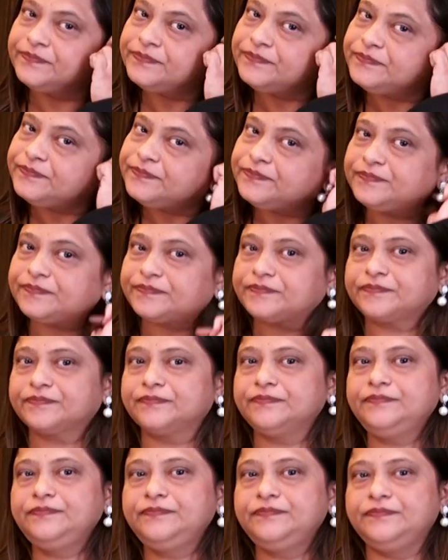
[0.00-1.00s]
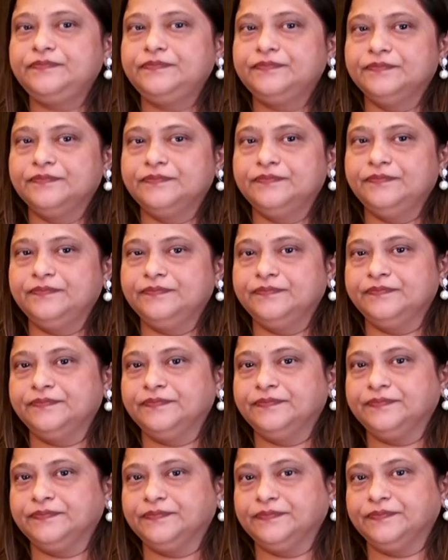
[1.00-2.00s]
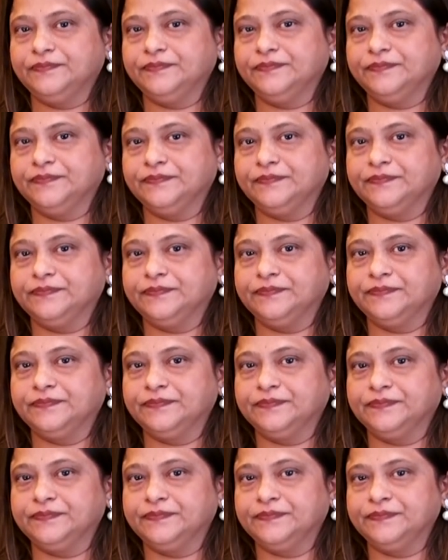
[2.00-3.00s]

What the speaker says: [no speech]